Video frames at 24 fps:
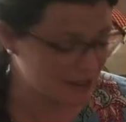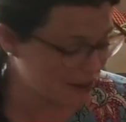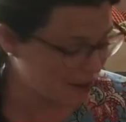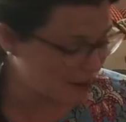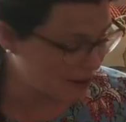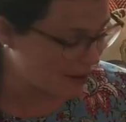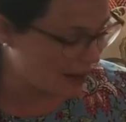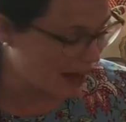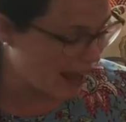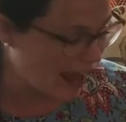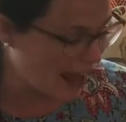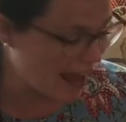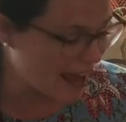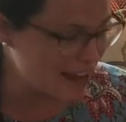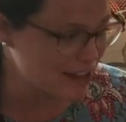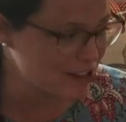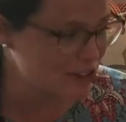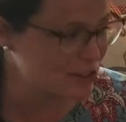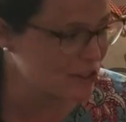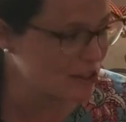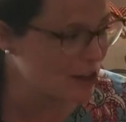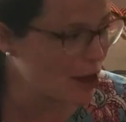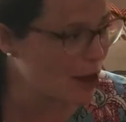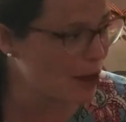Okay,
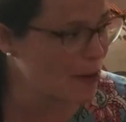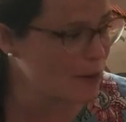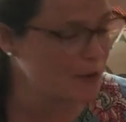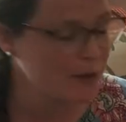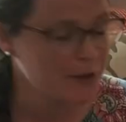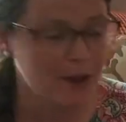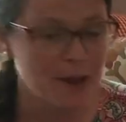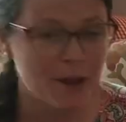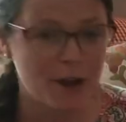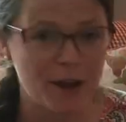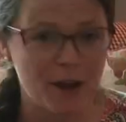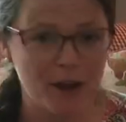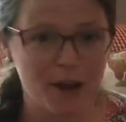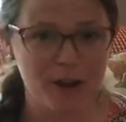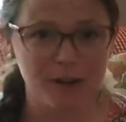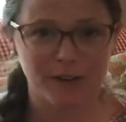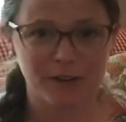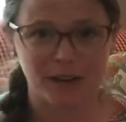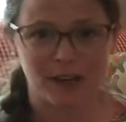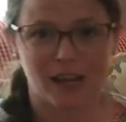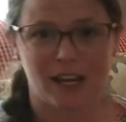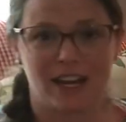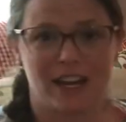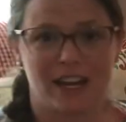so
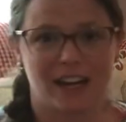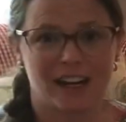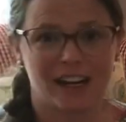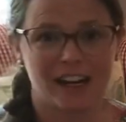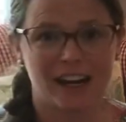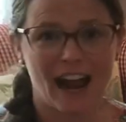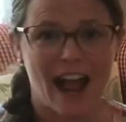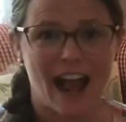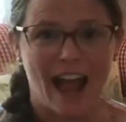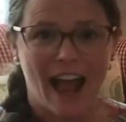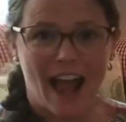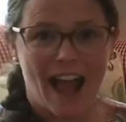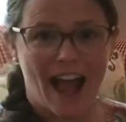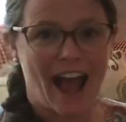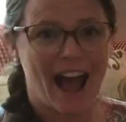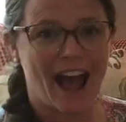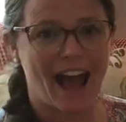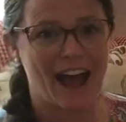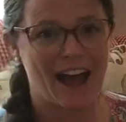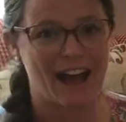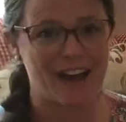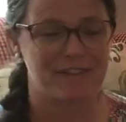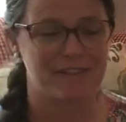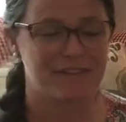over here I
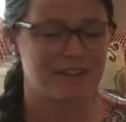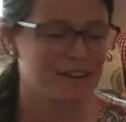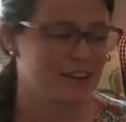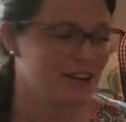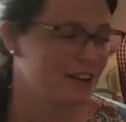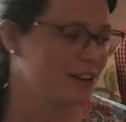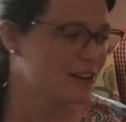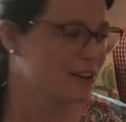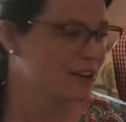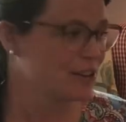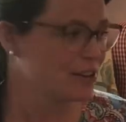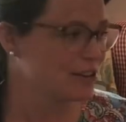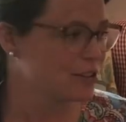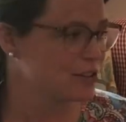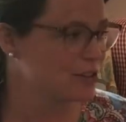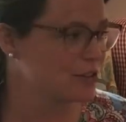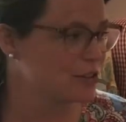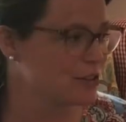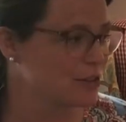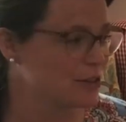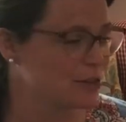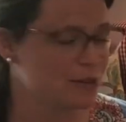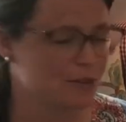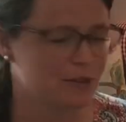have
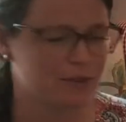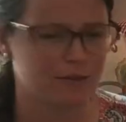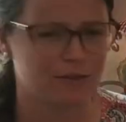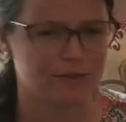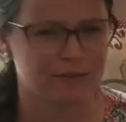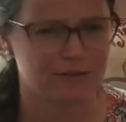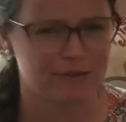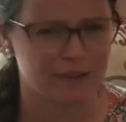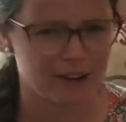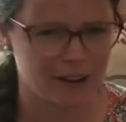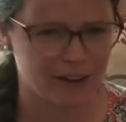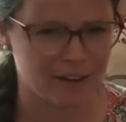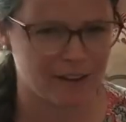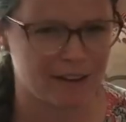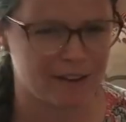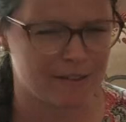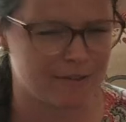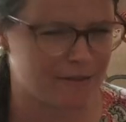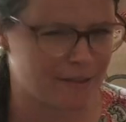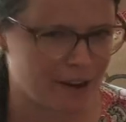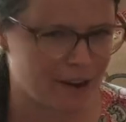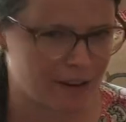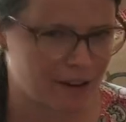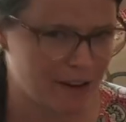two very
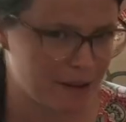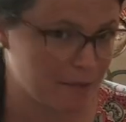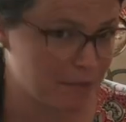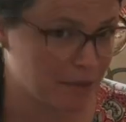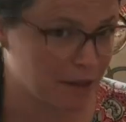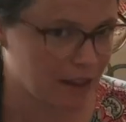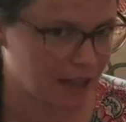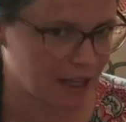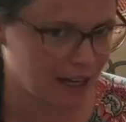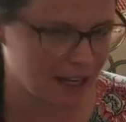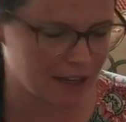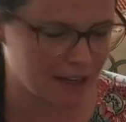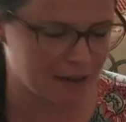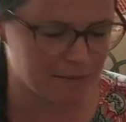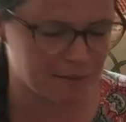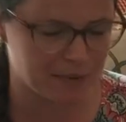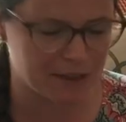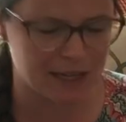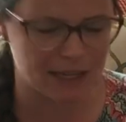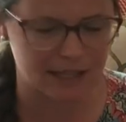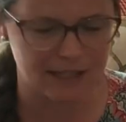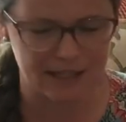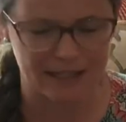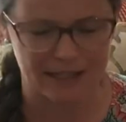plain
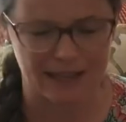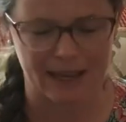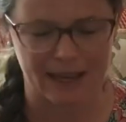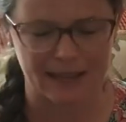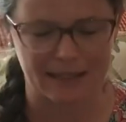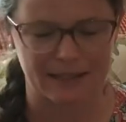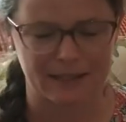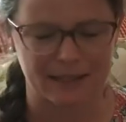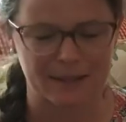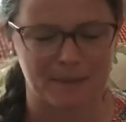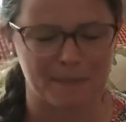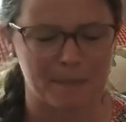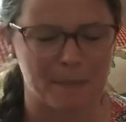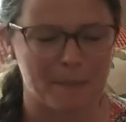pizzas,